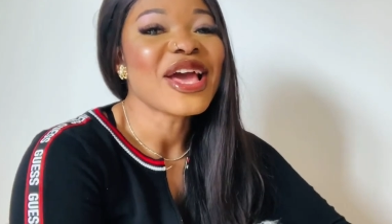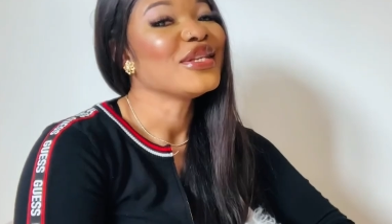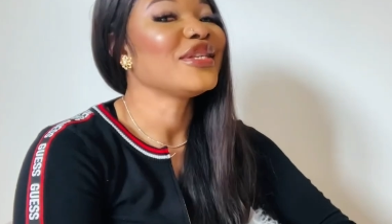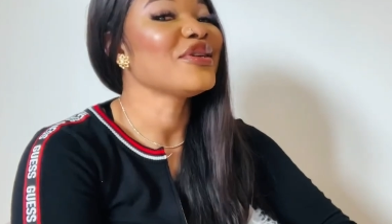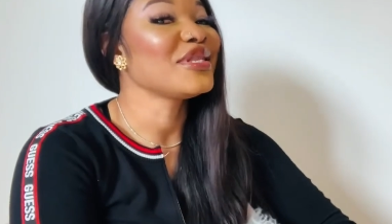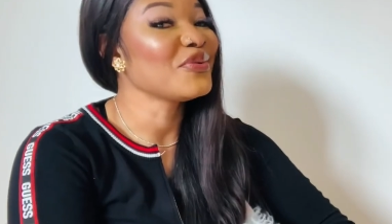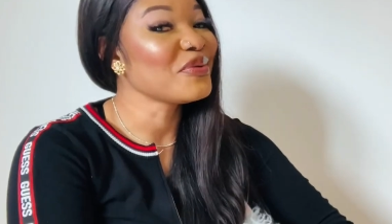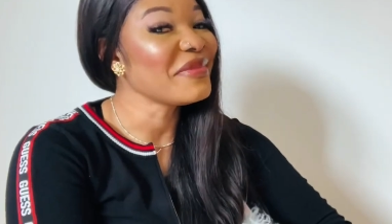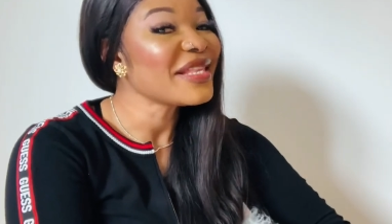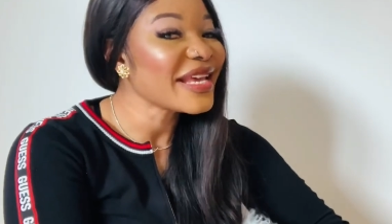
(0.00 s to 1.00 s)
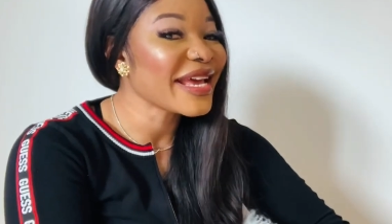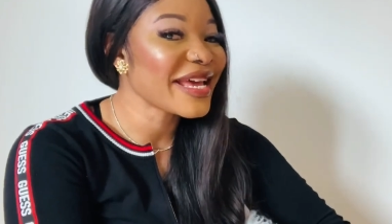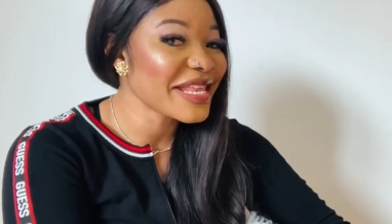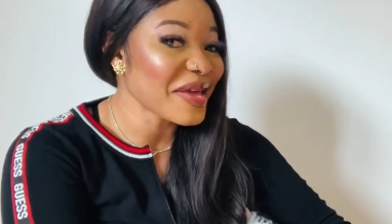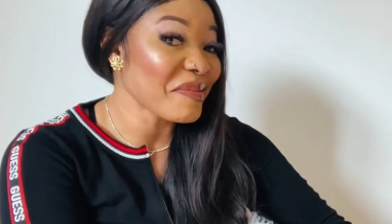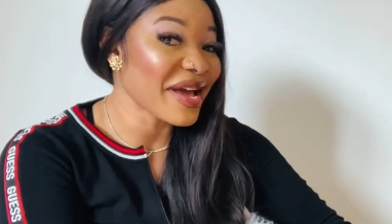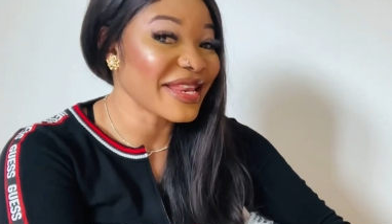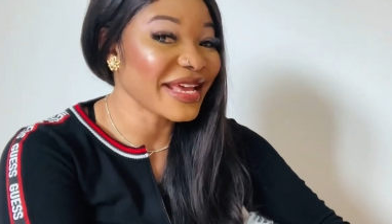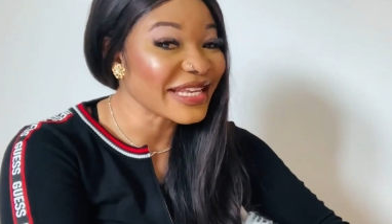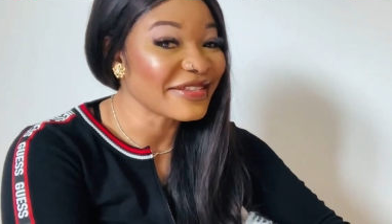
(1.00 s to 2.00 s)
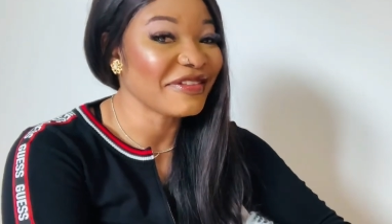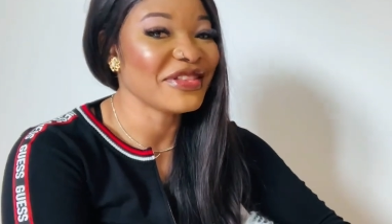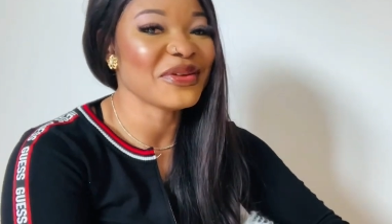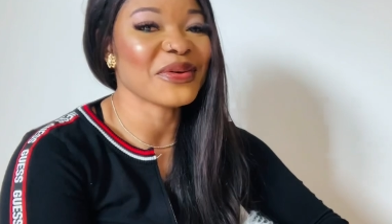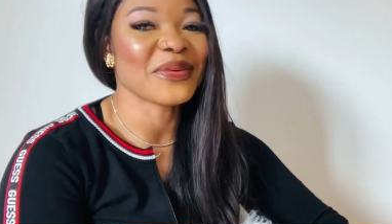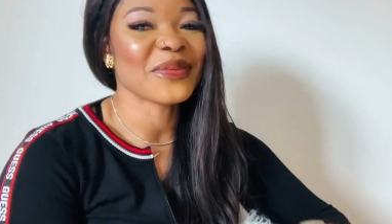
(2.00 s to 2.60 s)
So till we meet again in my next video,